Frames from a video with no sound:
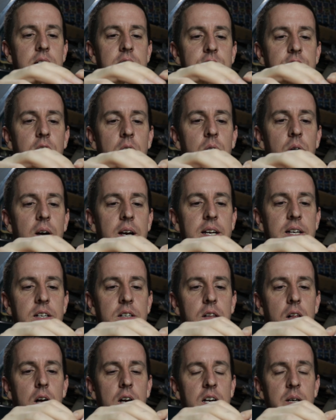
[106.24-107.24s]
So I can
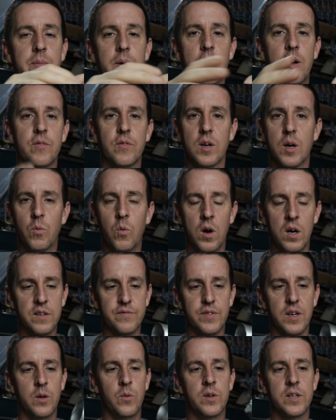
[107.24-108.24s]
clock them however I want.
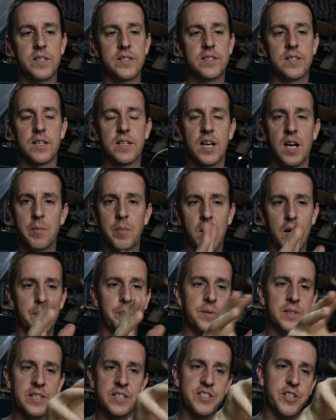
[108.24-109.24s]
If I want it to come
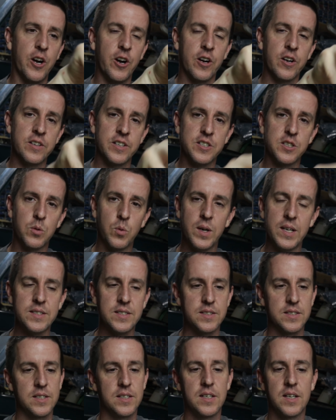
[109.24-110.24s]
up and then turn and
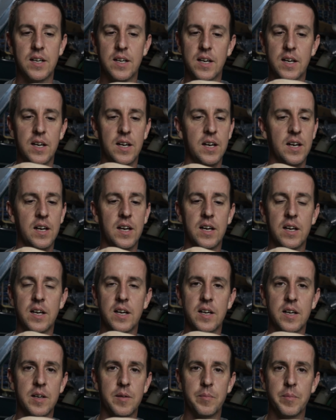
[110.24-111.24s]
twist,
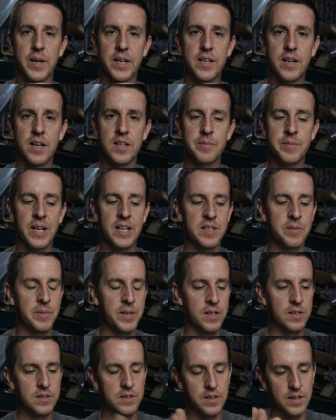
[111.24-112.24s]
if I cut them down the
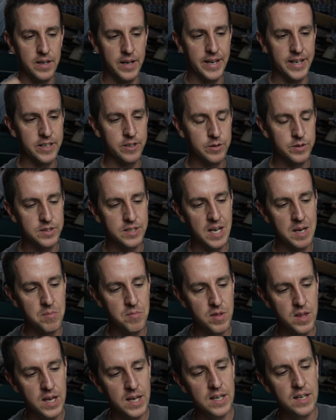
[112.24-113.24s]
middle, I can do the same
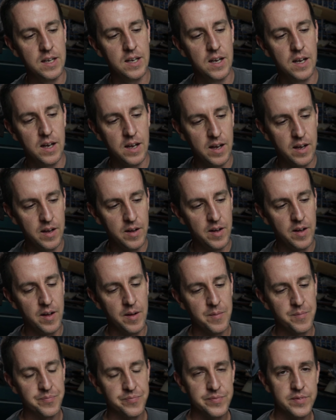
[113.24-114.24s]
thing.
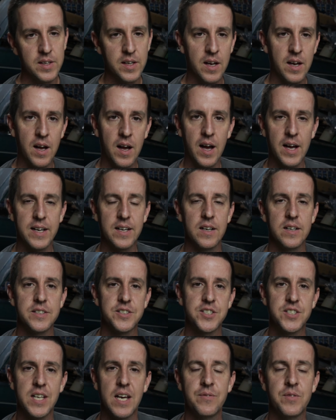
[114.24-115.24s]
I cut
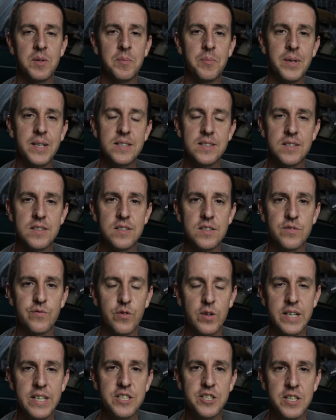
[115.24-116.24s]
7 pieces
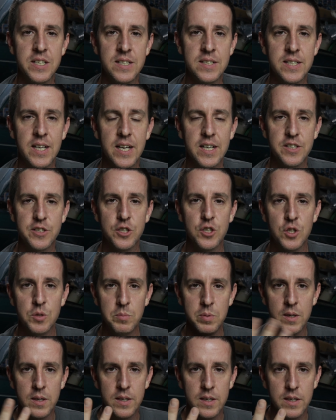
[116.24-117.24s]
for each intake
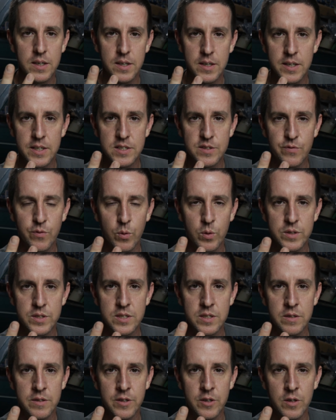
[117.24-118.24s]
tube. It's a
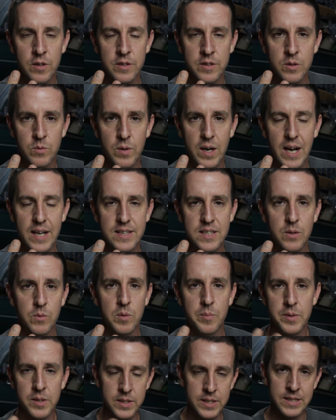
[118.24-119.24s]
4-cylinder on the Rat that we're
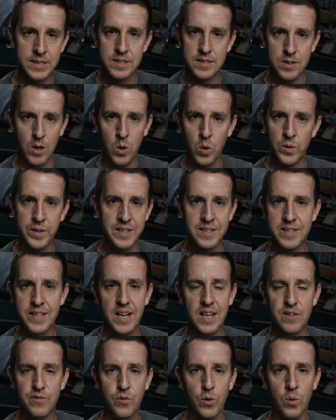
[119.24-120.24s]
building this whole
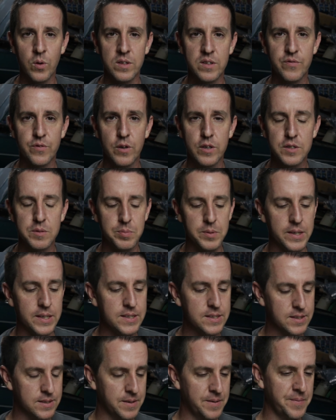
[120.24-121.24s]
intake for in the first
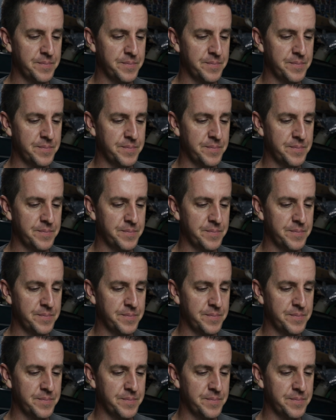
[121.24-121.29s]
place.